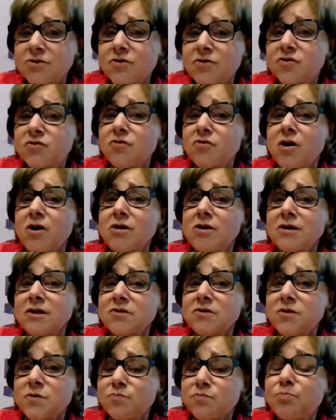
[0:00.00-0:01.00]

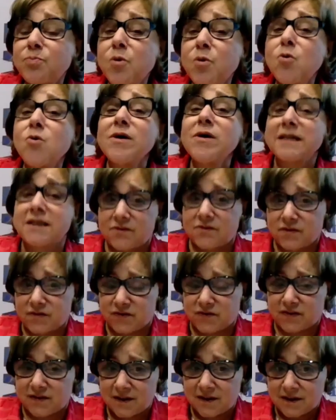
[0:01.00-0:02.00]
strongest
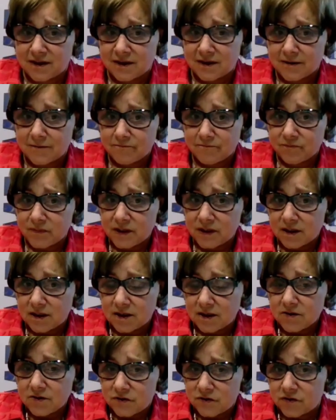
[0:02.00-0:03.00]
points
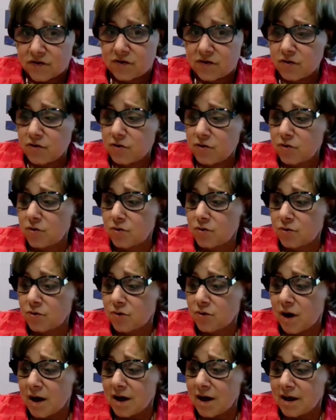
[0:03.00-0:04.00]

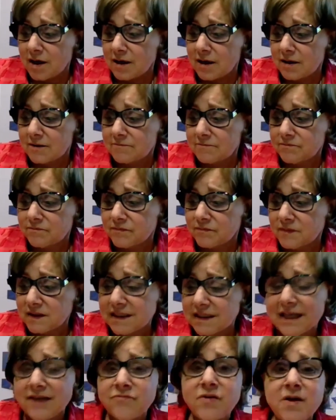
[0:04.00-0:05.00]
to um,
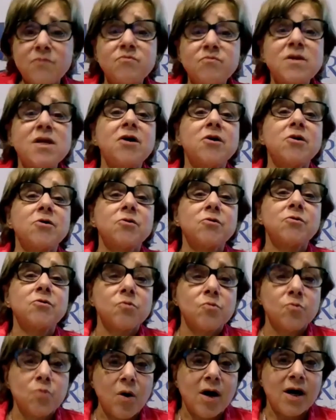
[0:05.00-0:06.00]
let them know
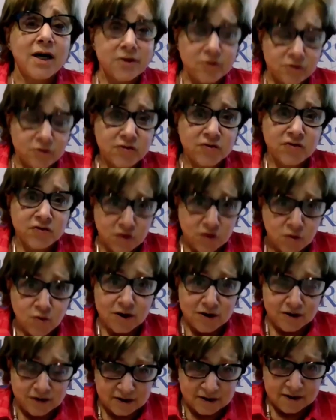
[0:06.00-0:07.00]
why you're
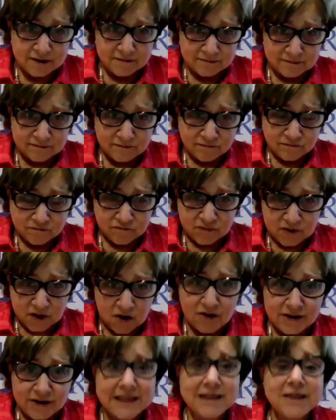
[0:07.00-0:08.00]
short
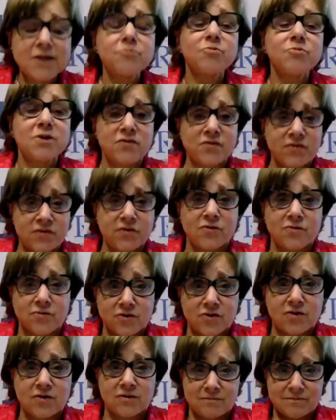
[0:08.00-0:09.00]
on any
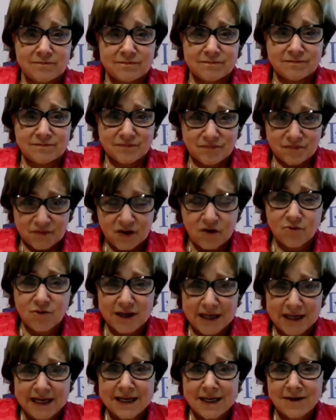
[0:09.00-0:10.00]
research
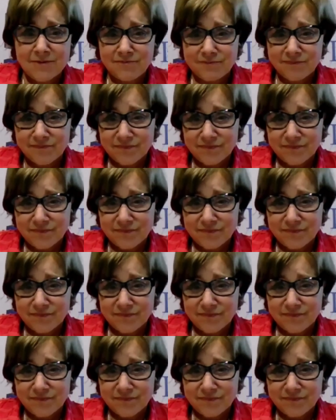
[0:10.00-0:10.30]
okay?